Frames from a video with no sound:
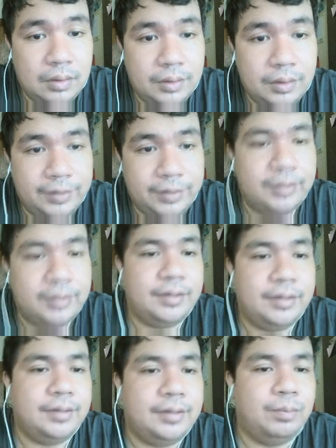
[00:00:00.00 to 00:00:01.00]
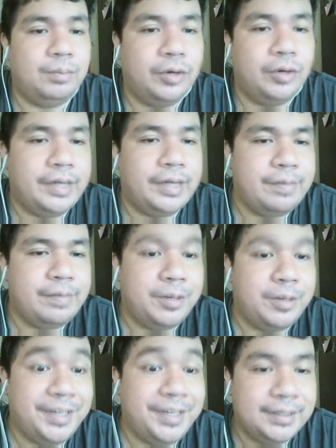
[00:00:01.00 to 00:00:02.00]
Good morning, everybody.
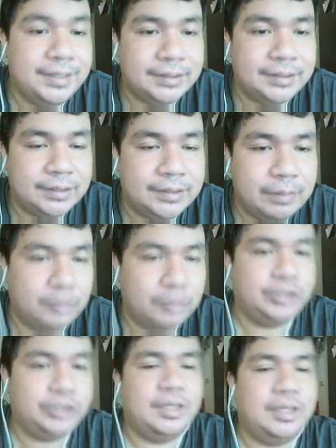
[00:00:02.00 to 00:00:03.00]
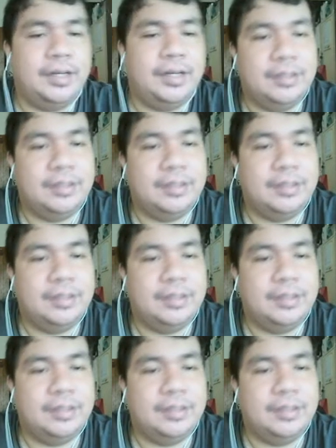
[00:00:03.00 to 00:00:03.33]
This is the Remodulator.